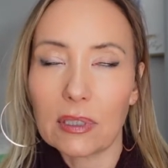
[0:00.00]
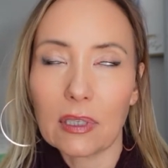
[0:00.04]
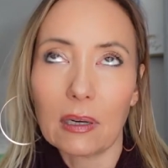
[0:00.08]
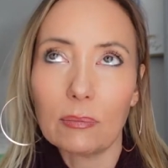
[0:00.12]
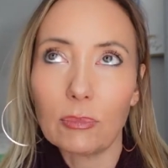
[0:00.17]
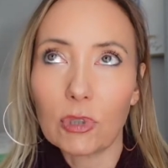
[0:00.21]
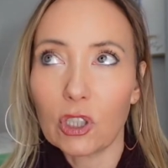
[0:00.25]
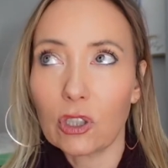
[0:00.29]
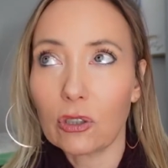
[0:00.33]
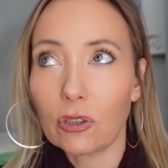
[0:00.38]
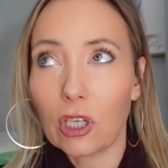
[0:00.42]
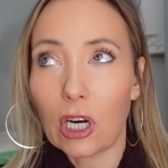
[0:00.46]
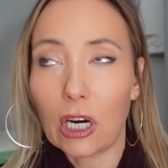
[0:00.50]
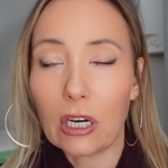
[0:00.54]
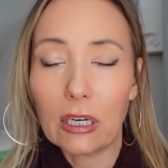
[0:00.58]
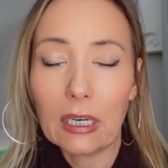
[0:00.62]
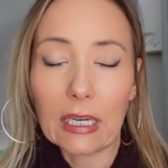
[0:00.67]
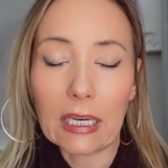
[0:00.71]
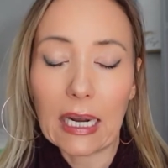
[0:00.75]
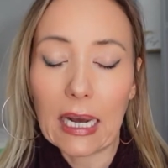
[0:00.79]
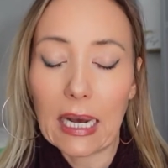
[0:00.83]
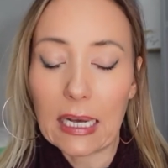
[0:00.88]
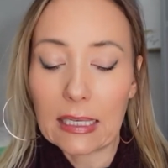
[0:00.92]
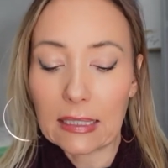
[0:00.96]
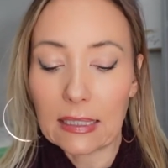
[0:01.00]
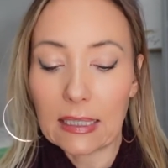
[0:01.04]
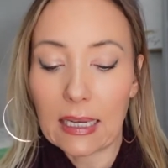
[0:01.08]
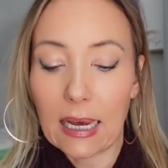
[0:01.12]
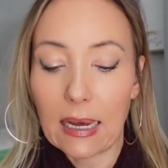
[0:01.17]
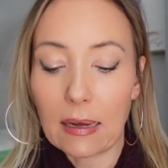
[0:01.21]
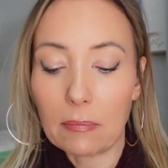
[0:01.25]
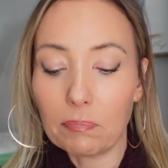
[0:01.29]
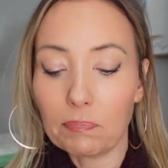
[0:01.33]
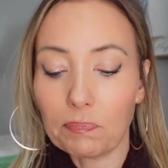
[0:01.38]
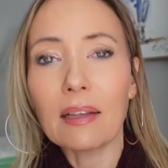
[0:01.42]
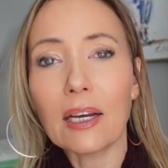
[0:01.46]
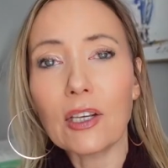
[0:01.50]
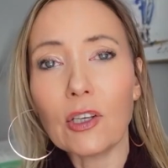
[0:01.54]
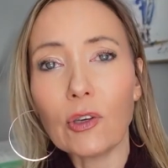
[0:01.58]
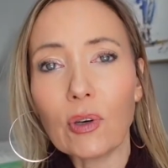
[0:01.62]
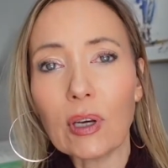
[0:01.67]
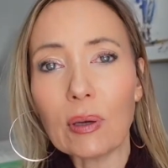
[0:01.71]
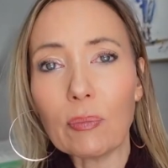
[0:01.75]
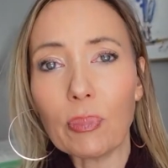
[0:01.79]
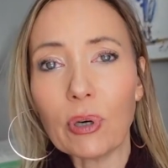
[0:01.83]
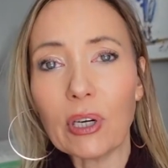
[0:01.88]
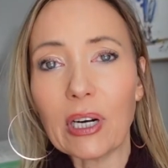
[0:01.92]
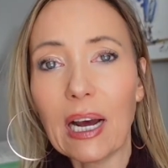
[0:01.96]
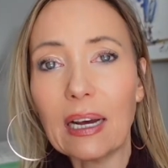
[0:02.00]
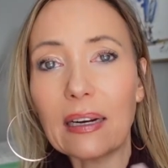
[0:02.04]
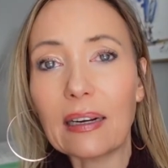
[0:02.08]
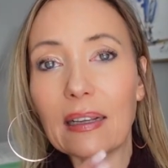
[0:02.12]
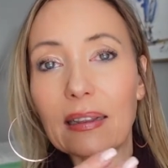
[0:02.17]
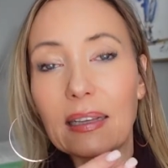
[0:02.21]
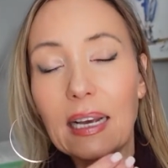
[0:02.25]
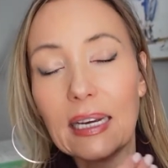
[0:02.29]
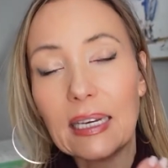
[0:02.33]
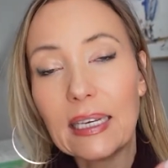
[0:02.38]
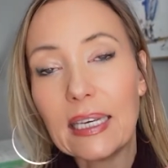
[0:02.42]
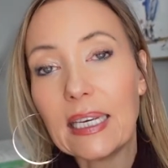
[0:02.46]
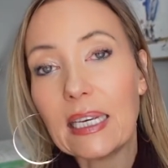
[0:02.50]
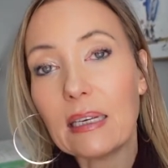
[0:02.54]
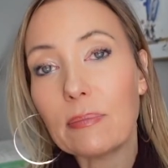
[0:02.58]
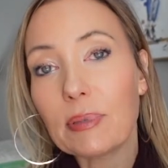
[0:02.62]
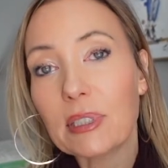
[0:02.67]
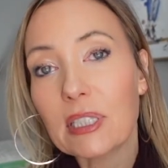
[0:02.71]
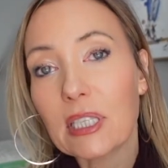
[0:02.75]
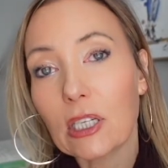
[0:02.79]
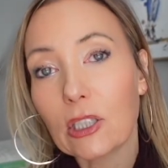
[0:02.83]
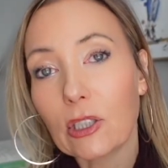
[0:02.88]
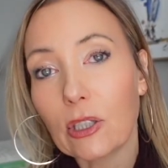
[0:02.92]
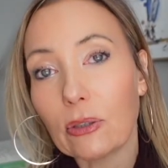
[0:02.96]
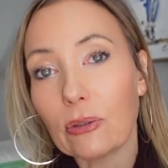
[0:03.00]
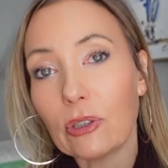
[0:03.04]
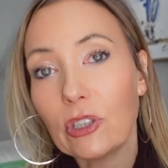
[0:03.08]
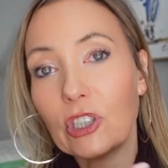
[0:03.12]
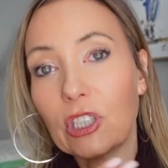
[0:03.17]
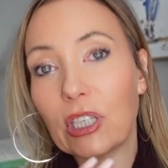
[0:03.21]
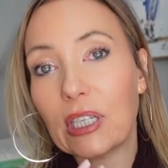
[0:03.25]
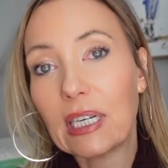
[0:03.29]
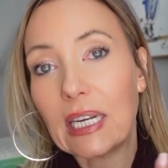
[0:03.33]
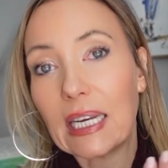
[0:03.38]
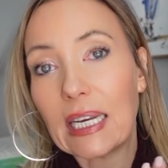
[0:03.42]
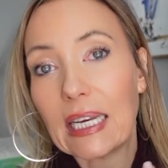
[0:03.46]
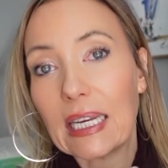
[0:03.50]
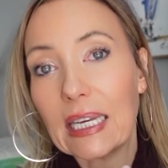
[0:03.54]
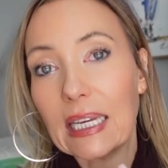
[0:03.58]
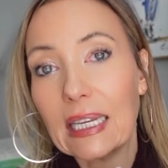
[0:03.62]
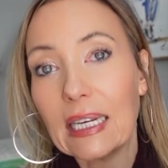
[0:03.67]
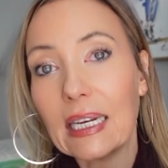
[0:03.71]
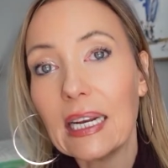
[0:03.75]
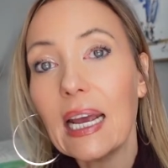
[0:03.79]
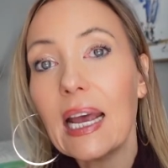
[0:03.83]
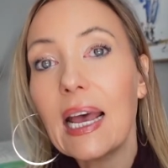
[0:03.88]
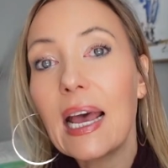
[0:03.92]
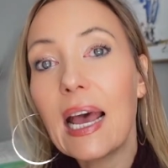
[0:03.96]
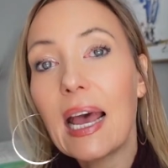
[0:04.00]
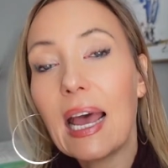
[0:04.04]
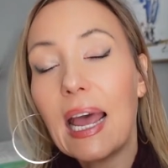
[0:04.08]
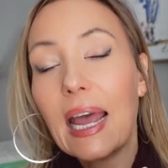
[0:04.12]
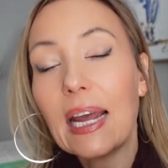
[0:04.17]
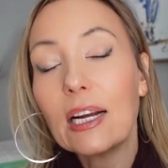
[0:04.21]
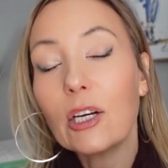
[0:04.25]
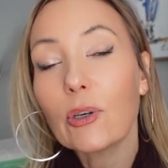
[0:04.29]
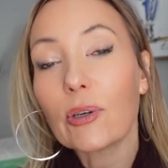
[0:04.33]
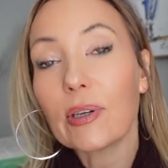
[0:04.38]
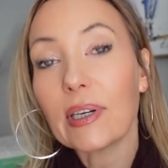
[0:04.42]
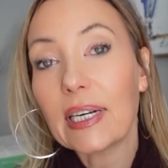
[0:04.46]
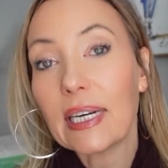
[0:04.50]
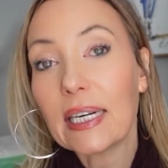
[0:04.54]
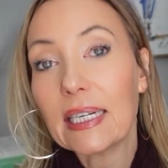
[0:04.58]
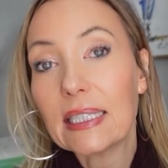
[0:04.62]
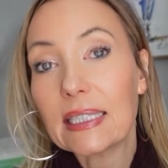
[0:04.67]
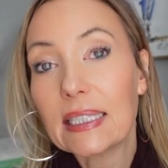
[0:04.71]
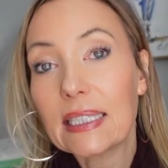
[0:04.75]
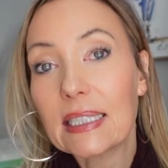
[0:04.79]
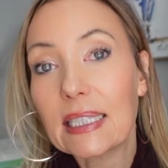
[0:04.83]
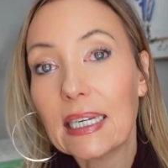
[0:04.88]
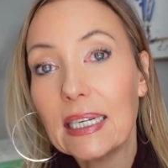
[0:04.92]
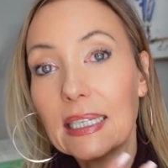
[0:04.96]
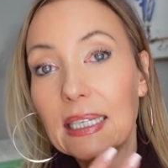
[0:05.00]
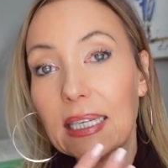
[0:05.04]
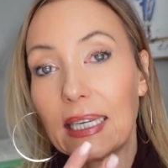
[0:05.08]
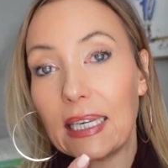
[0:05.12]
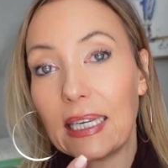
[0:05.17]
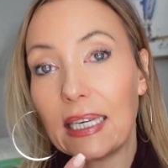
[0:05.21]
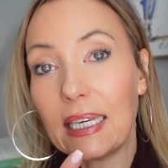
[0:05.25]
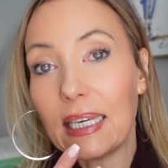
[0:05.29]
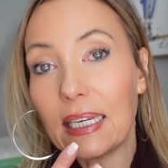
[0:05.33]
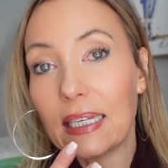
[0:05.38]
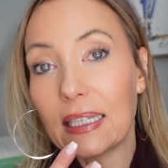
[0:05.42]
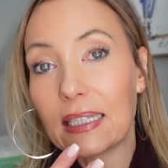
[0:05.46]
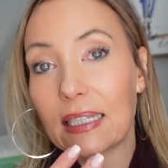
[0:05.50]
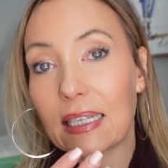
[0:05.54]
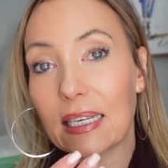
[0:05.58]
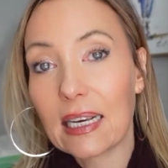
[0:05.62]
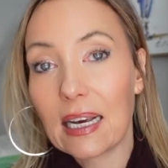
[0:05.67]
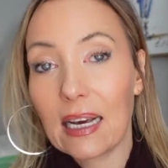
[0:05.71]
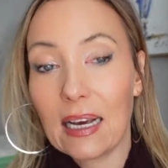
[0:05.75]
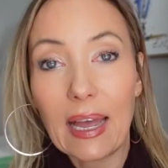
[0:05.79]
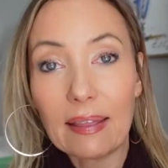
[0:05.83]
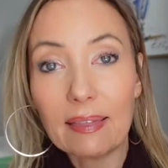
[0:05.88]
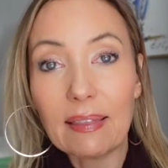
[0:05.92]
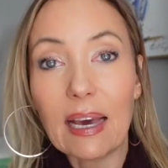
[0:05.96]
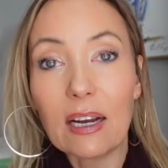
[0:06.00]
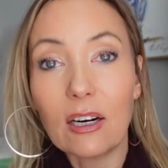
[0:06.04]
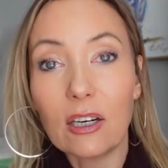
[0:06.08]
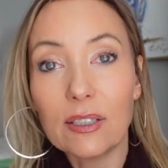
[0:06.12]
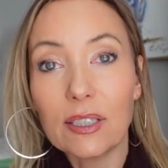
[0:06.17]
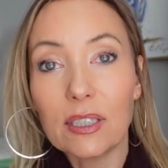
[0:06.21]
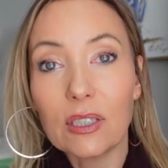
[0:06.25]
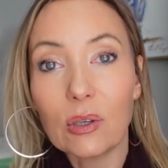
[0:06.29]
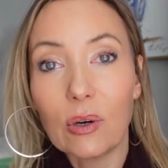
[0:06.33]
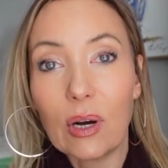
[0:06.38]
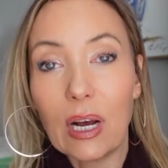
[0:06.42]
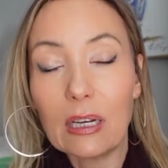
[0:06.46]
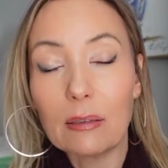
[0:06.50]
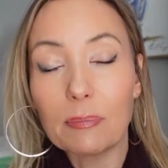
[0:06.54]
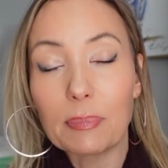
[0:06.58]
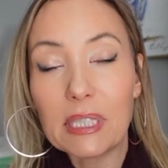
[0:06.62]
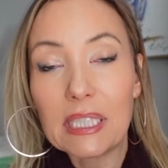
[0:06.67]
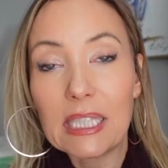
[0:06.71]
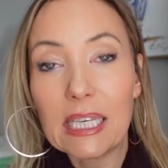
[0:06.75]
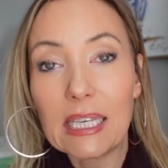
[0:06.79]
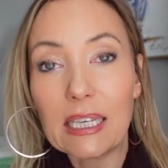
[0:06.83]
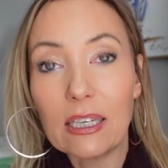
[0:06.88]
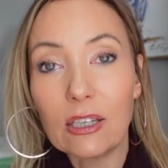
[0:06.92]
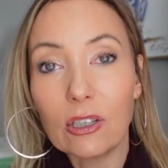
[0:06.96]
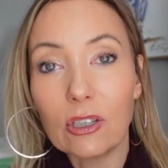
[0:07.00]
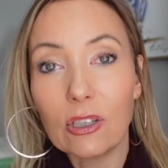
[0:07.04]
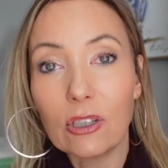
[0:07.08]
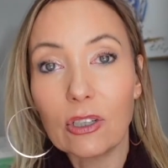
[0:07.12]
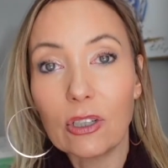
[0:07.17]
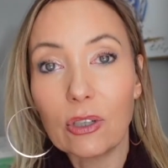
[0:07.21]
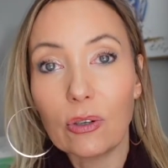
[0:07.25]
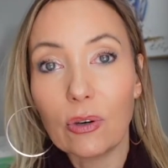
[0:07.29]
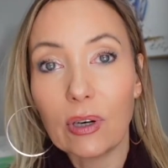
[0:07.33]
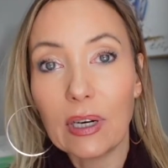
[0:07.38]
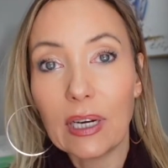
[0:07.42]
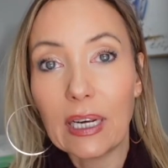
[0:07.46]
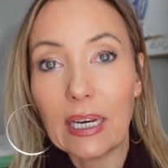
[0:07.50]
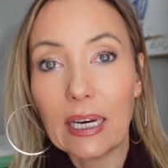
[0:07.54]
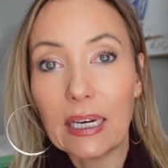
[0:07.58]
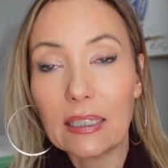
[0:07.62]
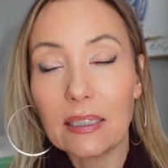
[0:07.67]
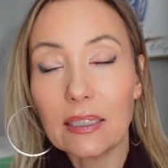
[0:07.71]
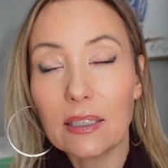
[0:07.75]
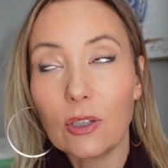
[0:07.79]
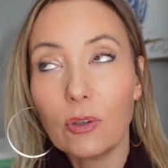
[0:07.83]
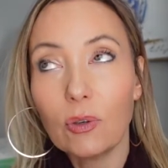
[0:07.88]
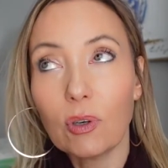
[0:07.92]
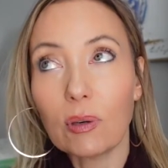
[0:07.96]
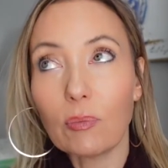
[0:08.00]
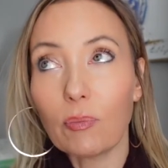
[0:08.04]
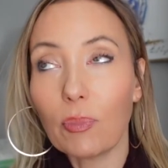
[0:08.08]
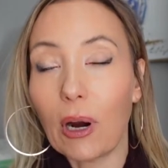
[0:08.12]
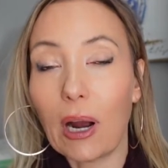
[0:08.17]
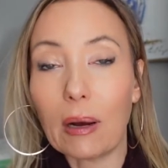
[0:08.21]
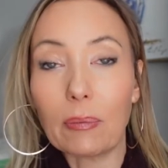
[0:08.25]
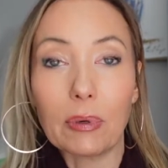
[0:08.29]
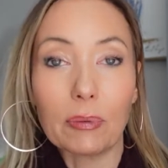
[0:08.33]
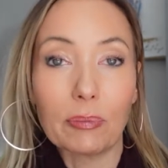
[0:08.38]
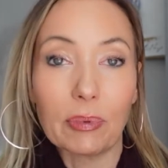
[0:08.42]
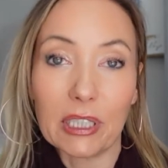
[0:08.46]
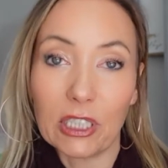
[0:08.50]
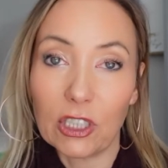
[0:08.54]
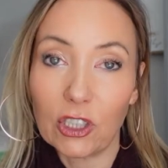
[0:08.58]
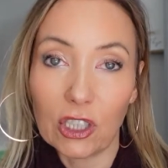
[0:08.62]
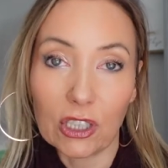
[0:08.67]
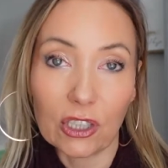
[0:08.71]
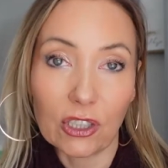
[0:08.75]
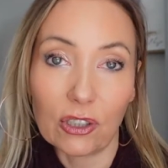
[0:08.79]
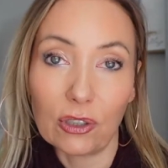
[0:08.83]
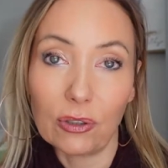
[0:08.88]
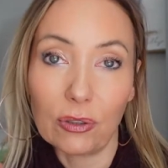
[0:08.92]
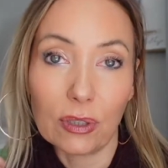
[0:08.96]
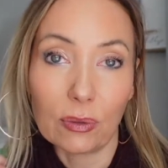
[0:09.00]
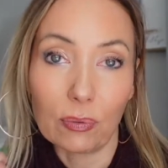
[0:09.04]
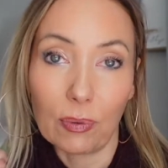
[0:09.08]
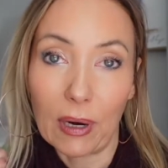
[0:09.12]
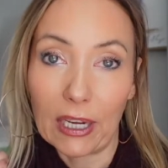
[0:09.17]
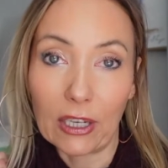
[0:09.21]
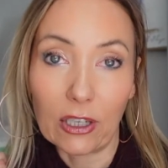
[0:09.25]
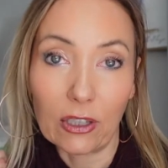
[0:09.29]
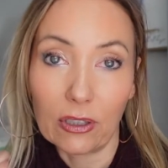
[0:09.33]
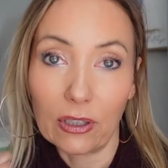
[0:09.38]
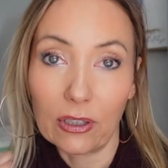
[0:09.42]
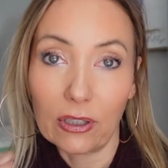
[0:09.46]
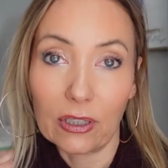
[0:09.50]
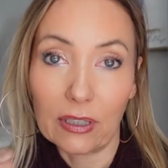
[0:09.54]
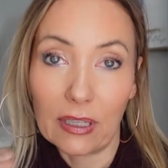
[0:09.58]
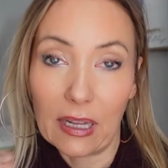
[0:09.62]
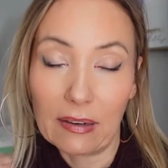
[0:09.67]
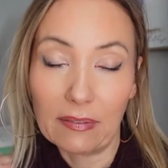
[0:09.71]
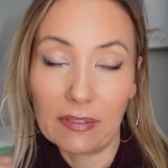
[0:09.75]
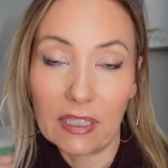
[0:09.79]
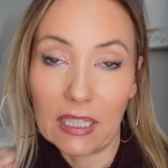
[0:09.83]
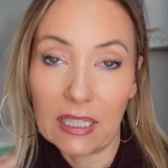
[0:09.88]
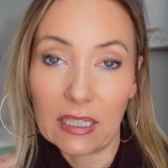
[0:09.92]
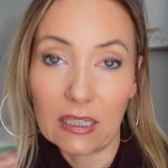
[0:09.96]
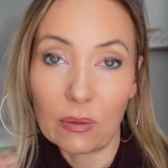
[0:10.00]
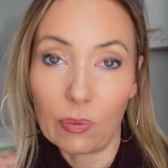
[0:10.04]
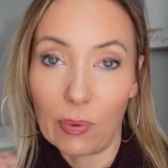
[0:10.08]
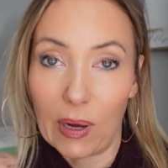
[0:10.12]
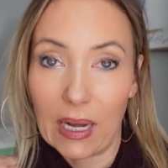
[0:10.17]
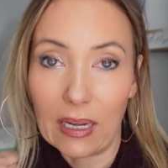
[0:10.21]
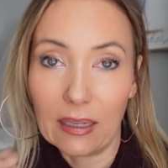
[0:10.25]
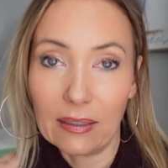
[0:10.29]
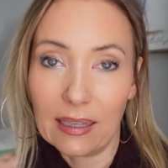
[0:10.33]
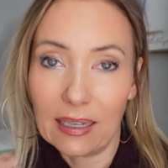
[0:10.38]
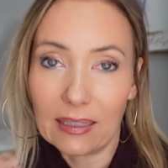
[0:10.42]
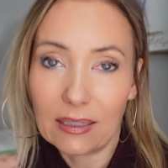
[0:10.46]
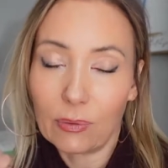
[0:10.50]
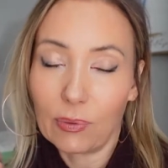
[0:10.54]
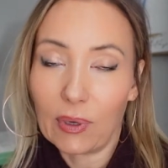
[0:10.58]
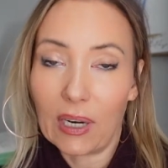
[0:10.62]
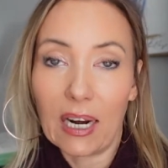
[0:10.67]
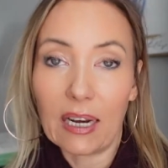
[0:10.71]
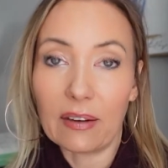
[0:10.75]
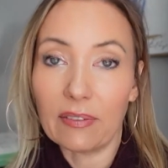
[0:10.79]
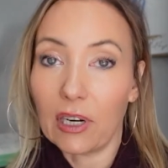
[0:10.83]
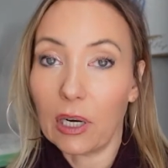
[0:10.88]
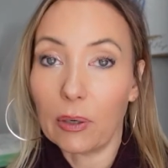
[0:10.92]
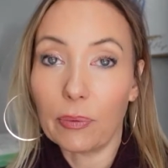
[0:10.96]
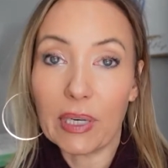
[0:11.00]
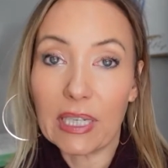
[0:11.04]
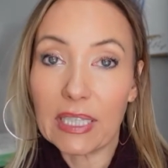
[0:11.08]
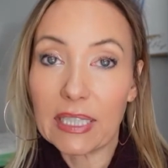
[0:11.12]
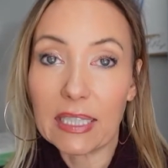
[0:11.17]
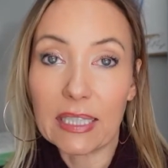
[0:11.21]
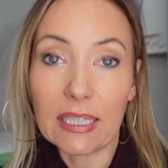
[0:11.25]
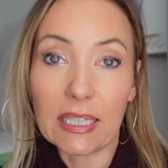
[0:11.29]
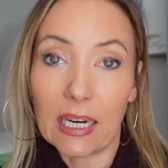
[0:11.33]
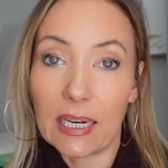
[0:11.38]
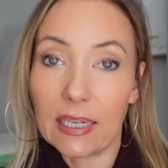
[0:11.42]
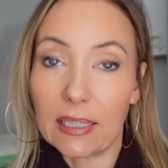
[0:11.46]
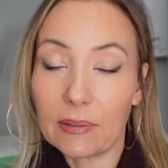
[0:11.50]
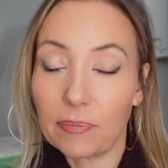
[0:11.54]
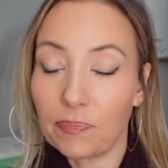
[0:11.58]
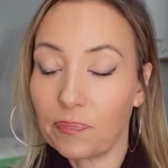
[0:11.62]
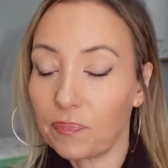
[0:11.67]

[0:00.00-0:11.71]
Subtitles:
I'm sure Target has them, that you can put on, and that keeps the lotion in and creates a heat, and that also helps heal your hands. You can probably just use regular gloves as well. That's what I've always done.